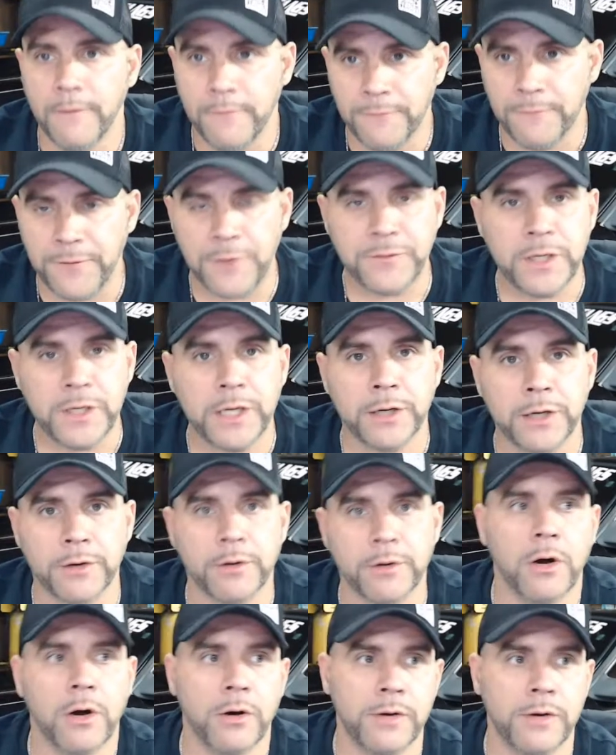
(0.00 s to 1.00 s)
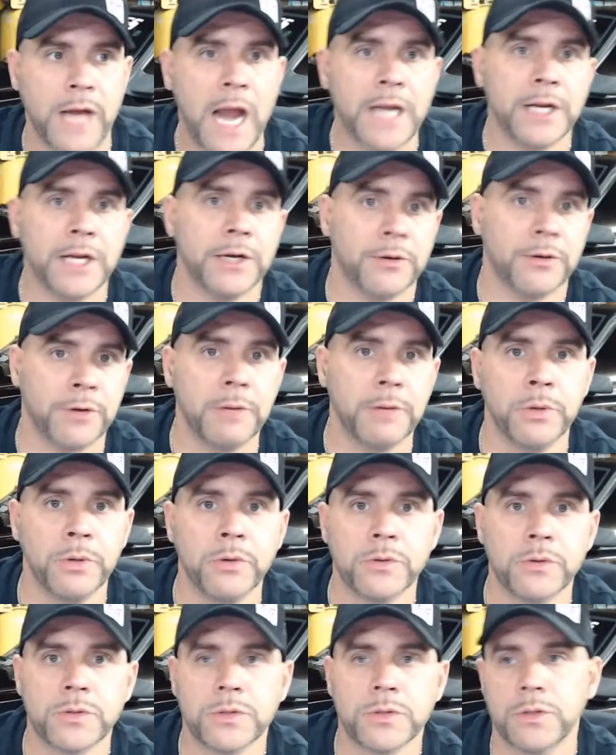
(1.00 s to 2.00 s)
50 degree or 90 degree
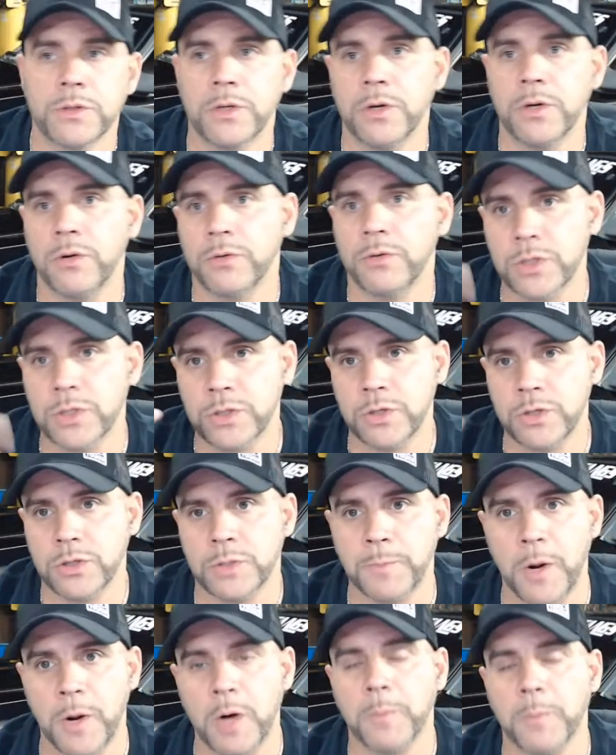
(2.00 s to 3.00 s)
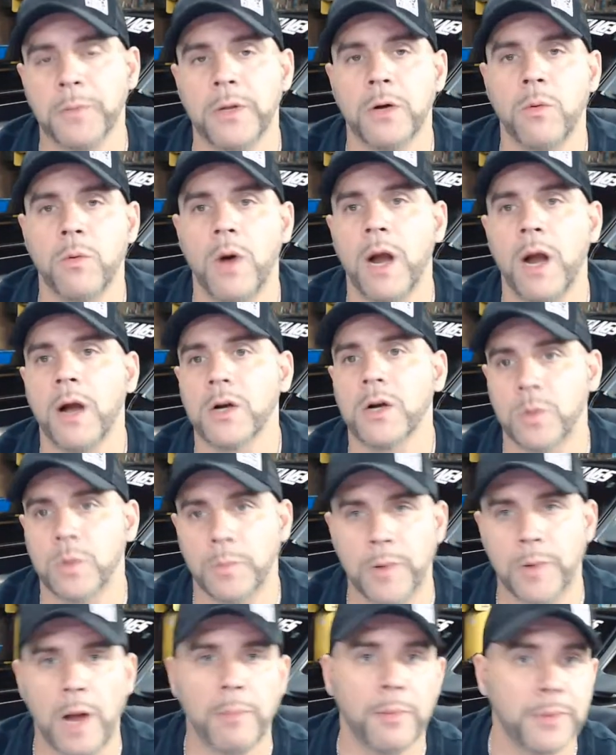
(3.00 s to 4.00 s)
boots. You know, just your spark plug wires will
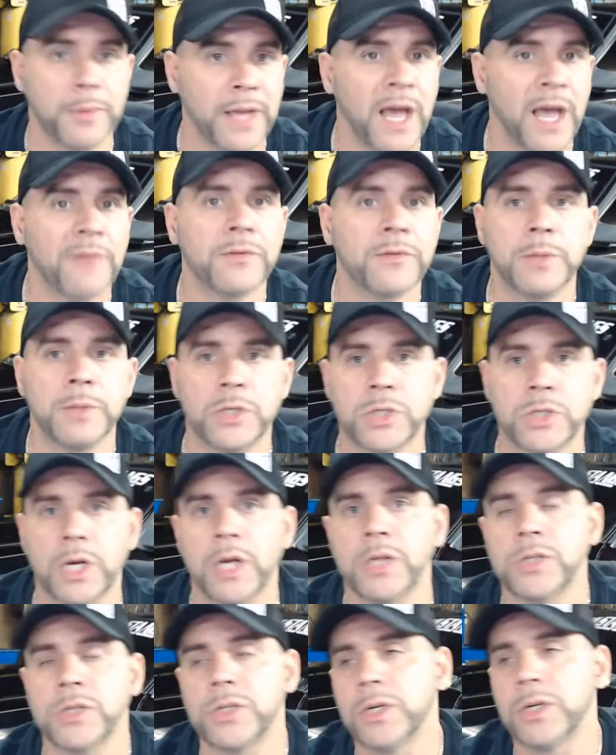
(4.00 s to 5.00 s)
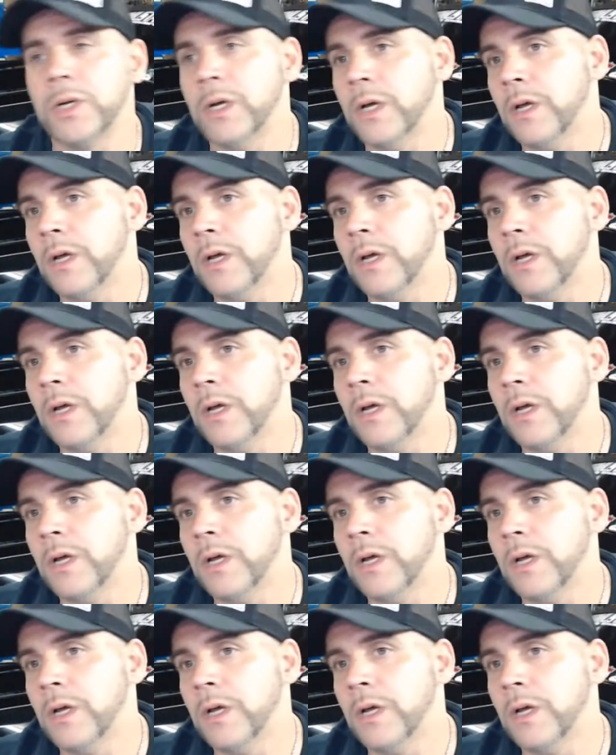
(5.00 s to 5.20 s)
probably have to be changed.